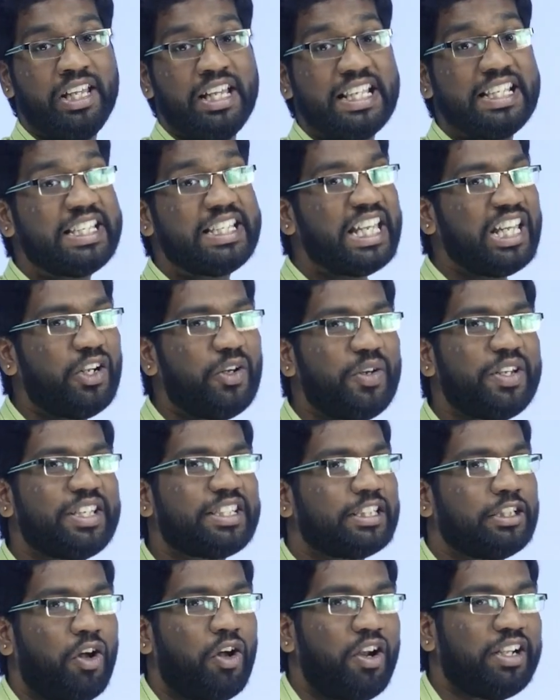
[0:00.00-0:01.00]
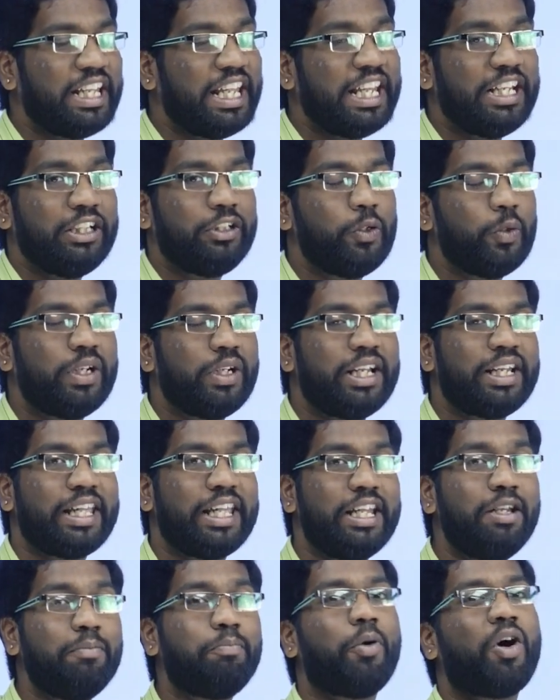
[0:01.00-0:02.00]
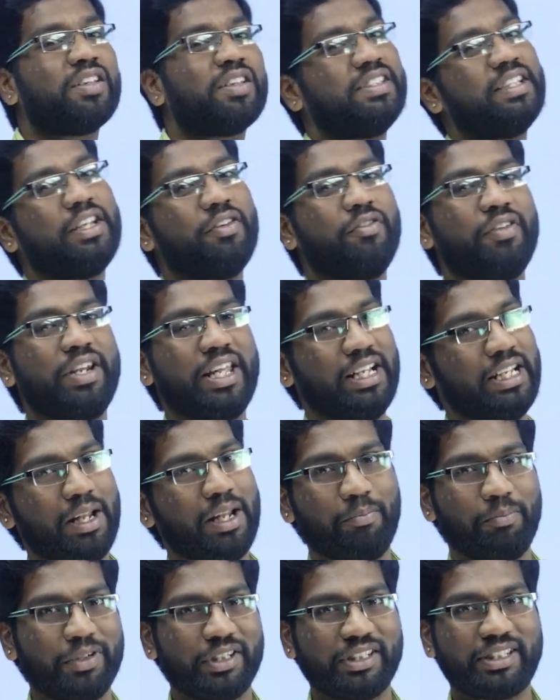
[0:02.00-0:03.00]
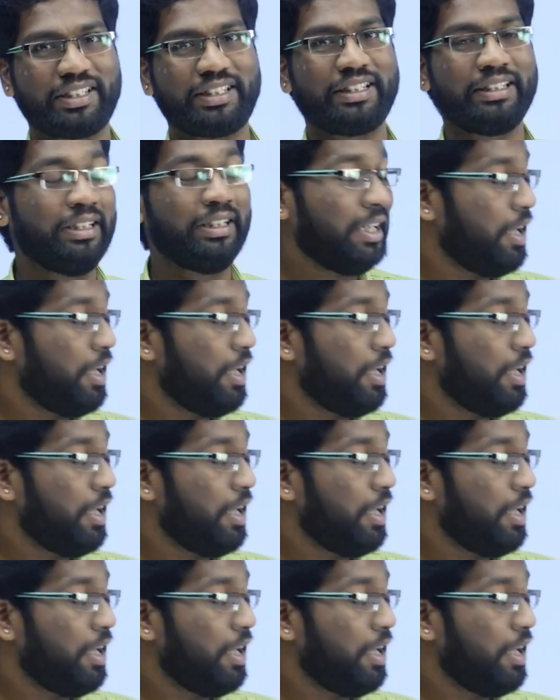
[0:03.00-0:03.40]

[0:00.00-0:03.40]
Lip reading: 0 is not included in positive real numbers.